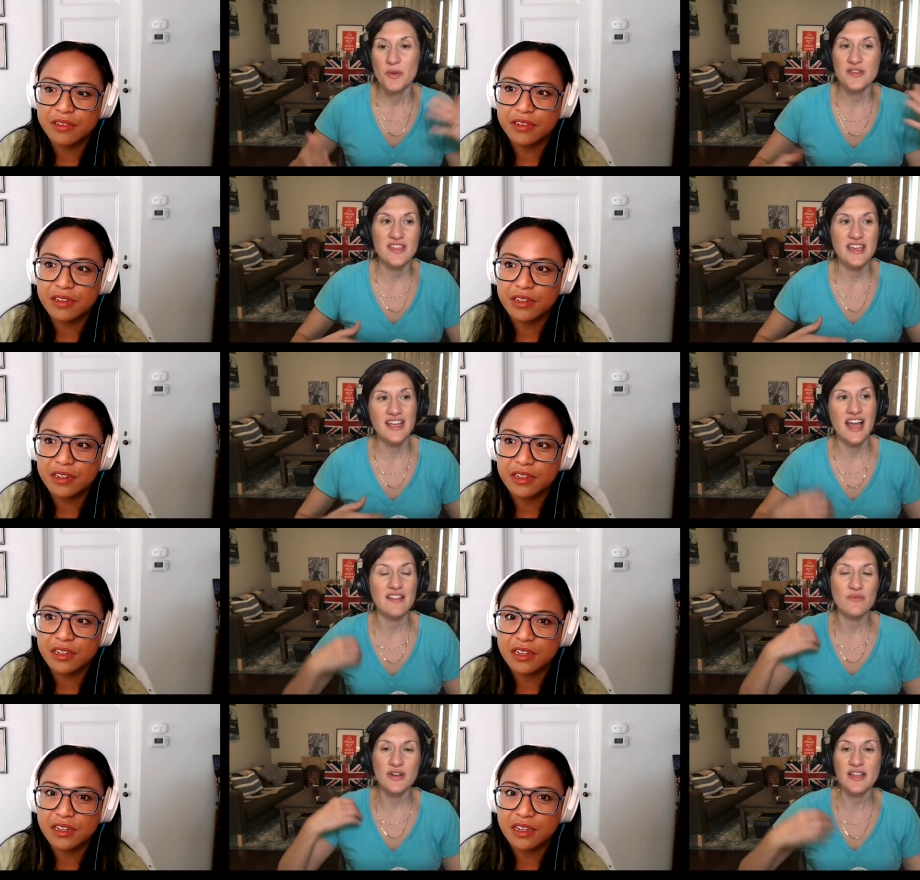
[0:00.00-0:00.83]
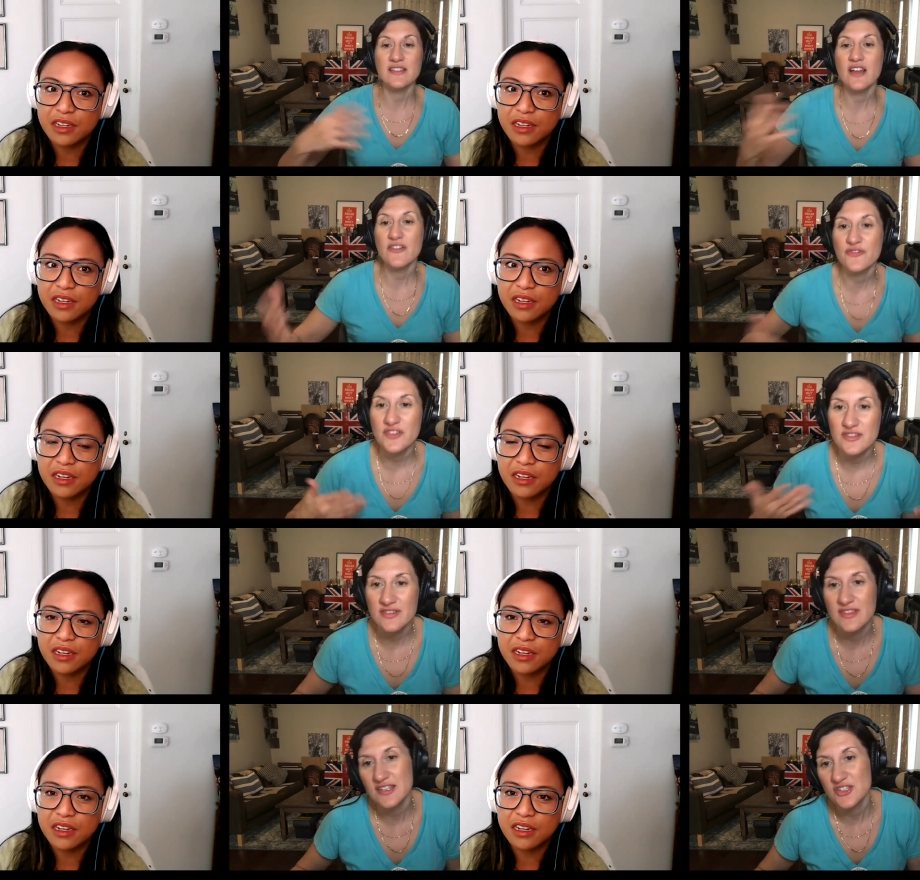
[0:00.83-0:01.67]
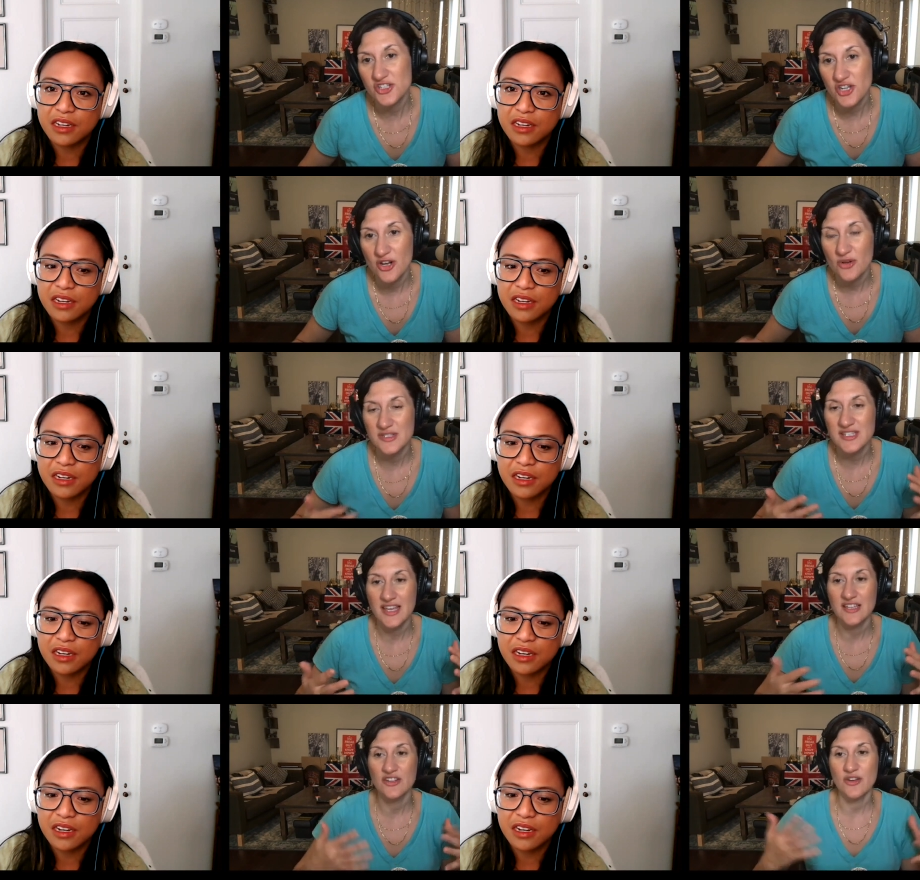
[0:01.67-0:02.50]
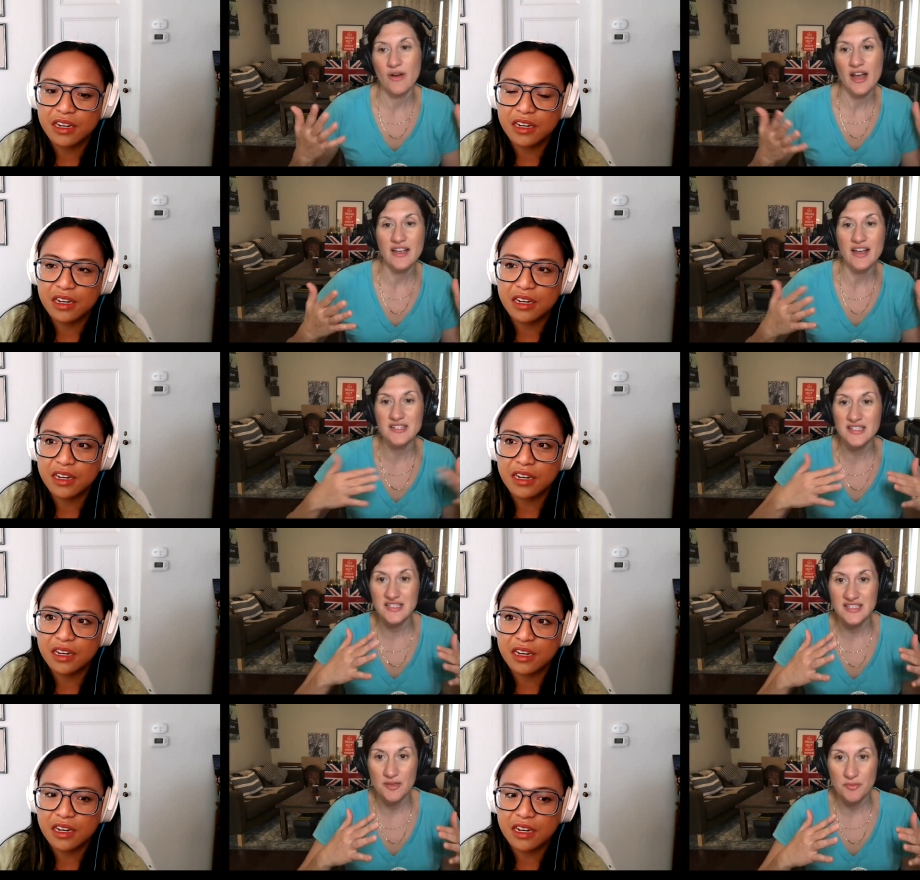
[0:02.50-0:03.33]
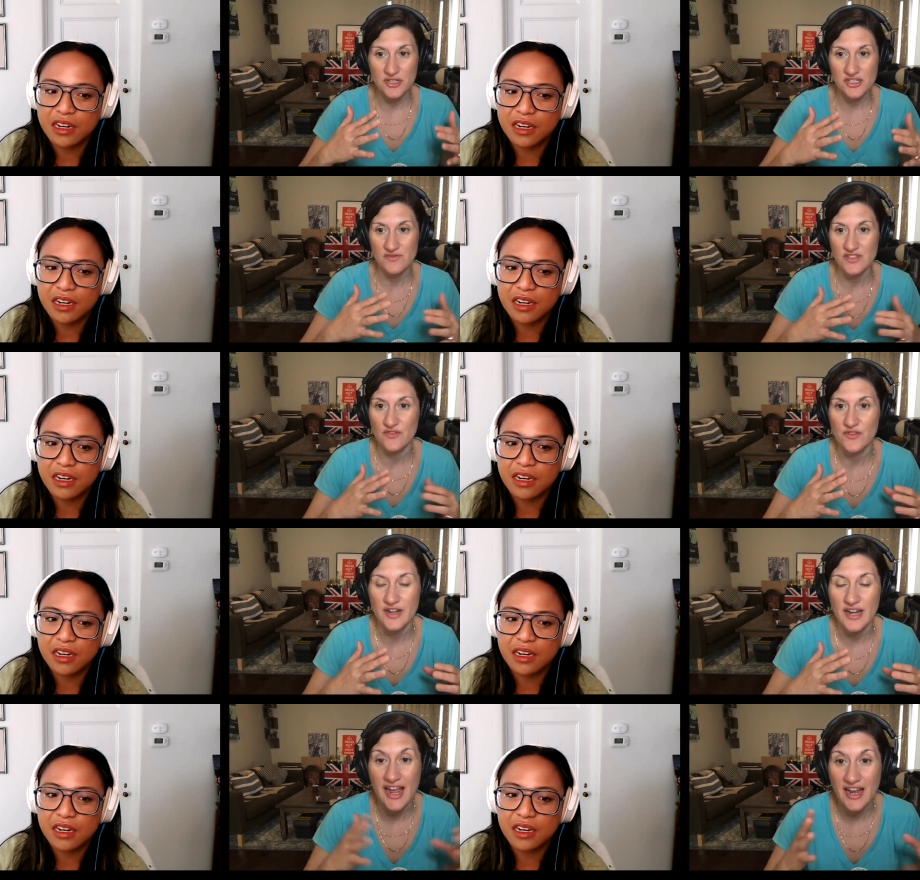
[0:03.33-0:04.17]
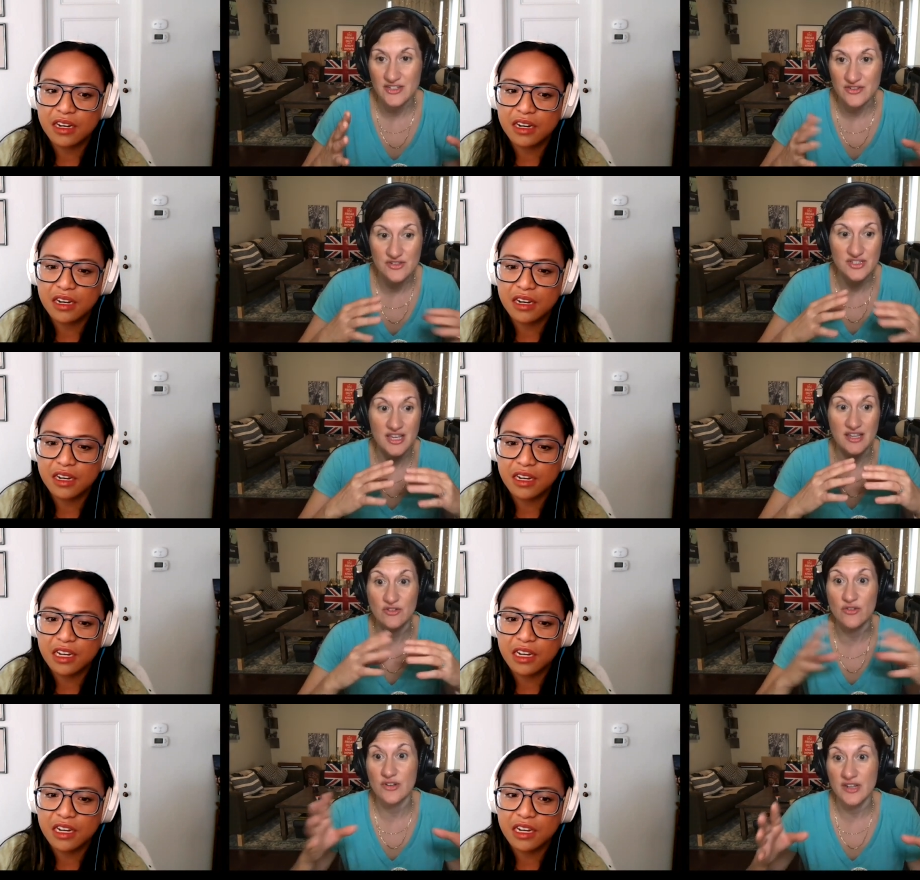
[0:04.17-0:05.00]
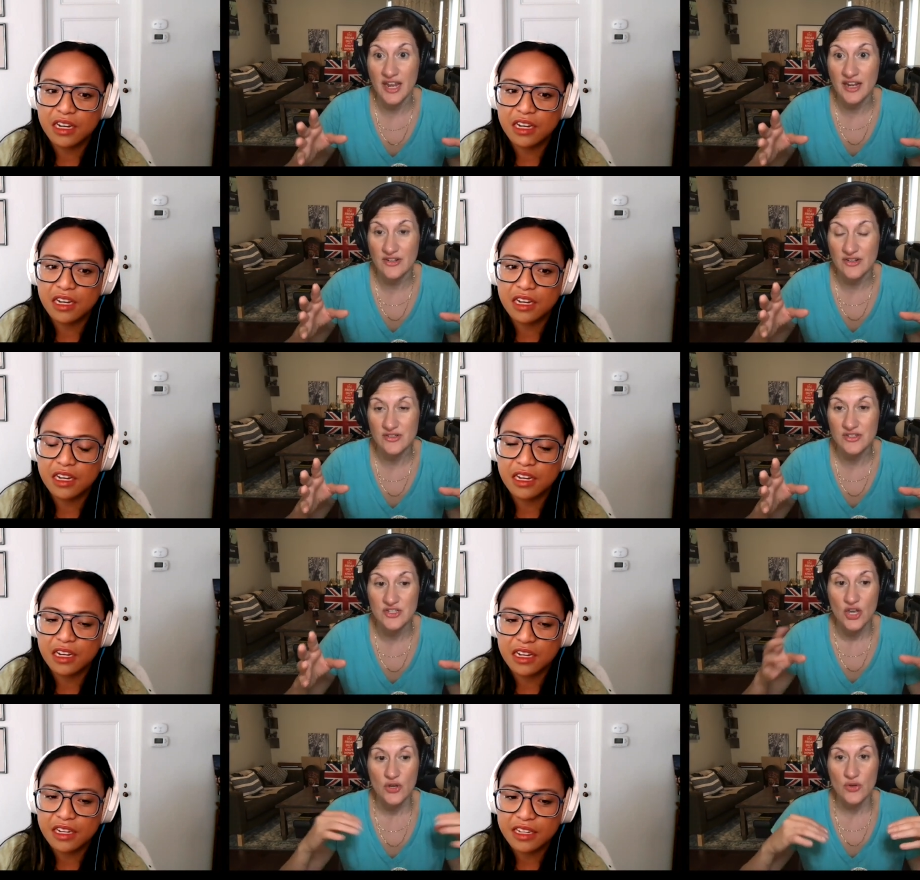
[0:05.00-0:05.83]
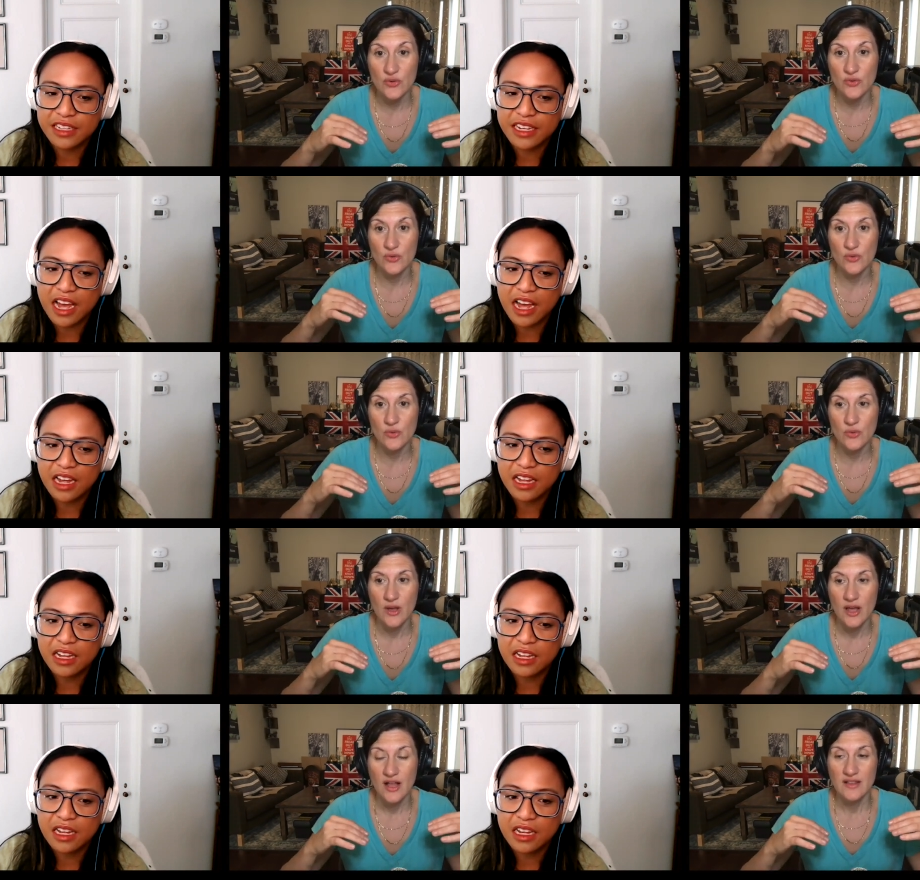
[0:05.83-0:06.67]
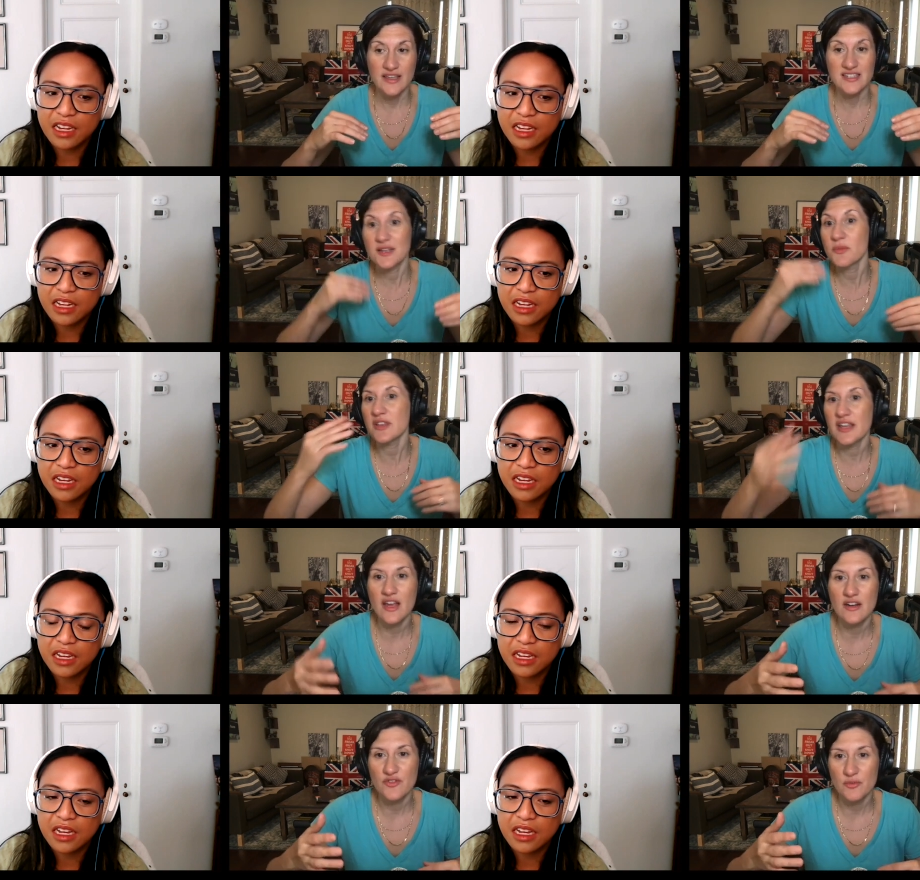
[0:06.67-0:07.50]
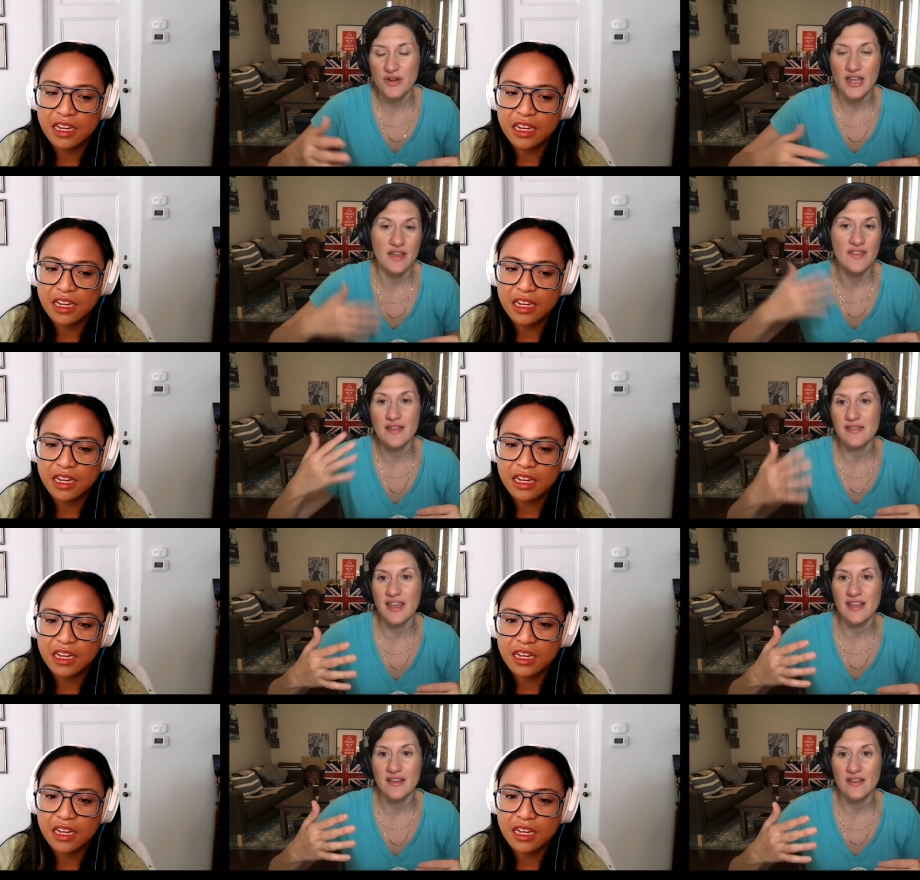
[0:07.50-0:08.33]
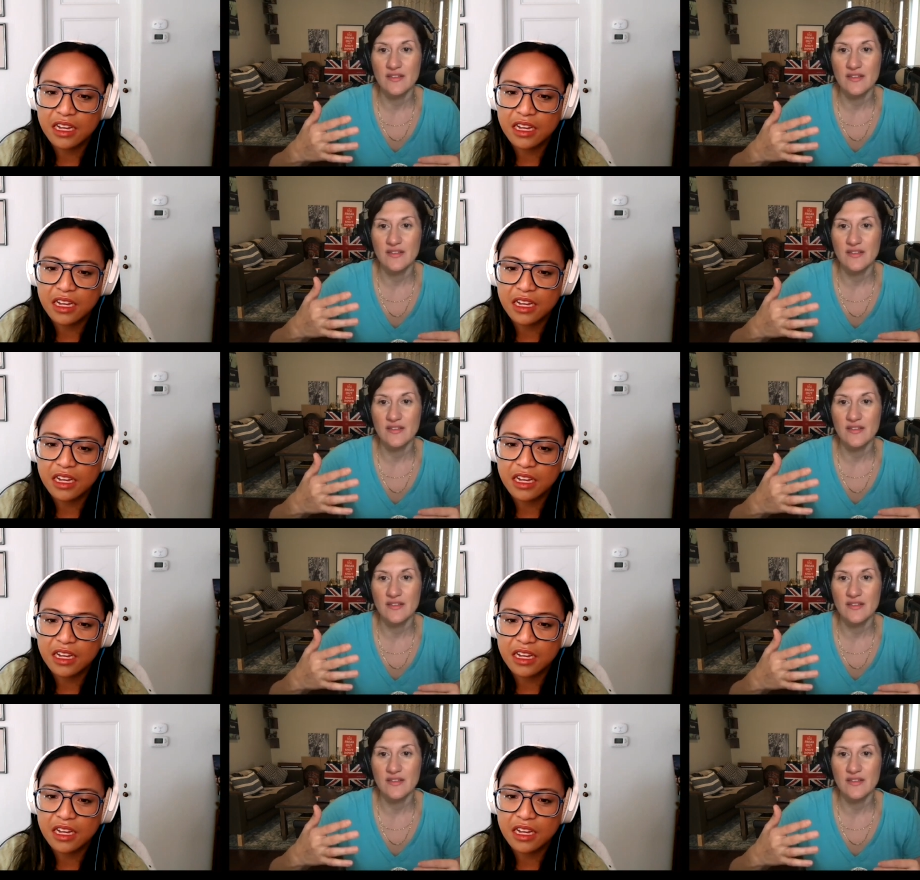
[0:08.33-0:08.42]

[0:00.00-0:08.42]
Speaker 1: but like i what i love for this show is that you know i got to see a bunch of different actors and creators who yeah like someone like Ana Fabrega that like